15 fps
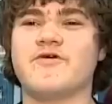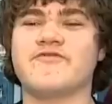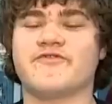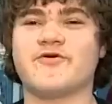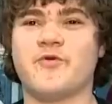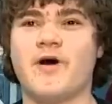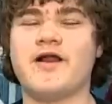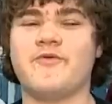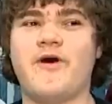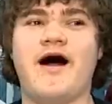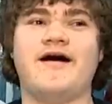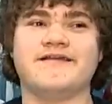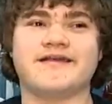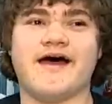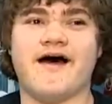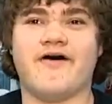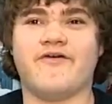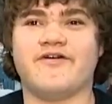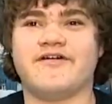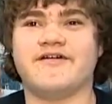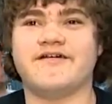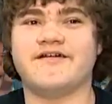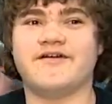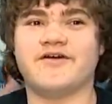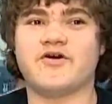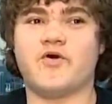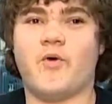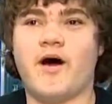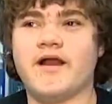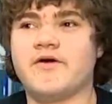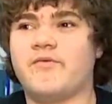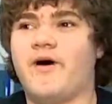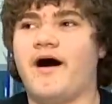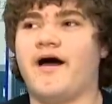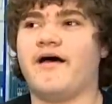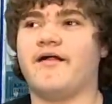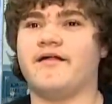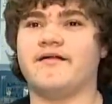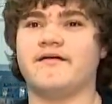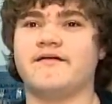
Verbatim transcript: one for quite a while now, quite a while.